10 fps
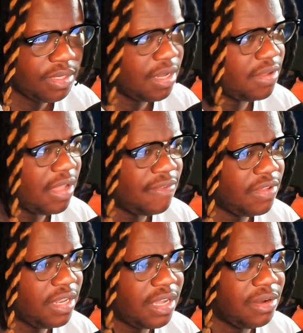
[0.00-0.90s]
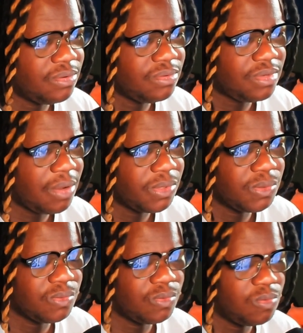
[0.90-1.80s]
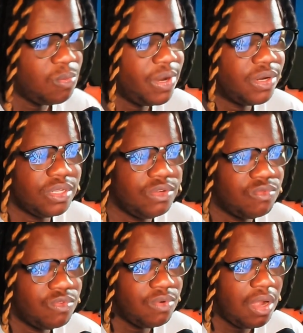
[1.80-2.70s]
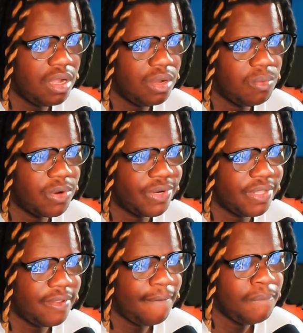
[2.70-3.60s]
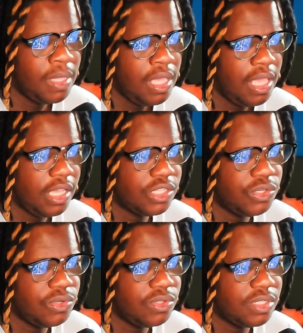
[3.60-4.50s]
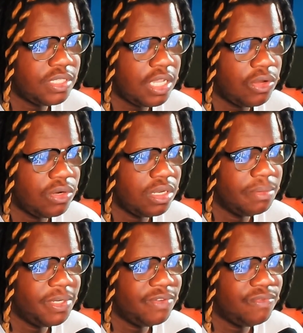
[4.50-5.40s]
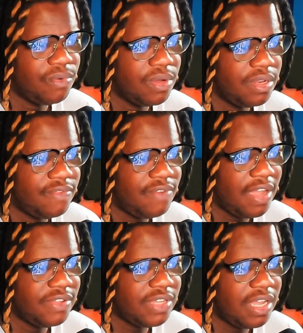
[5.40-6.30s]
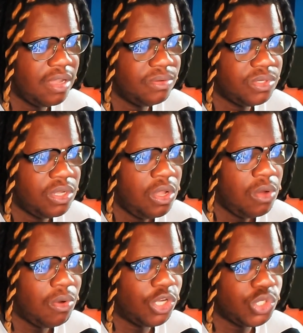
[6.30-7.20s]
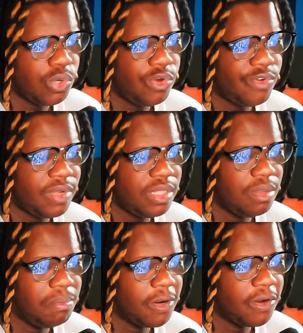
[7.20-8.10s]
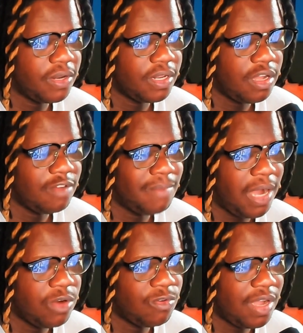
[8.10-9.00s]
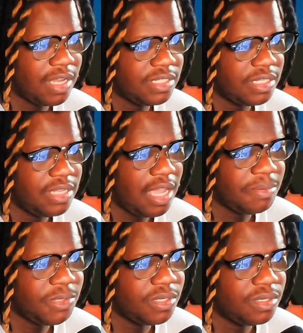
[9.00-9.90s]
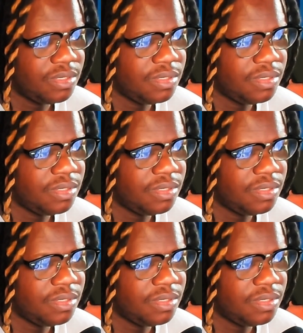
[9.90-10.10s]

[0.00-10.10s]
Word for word: I, I felt like I that was weirdly uh, worded. He continued to take on Unlimited Void five times while shortening the burden of Mahoraga's adaptation.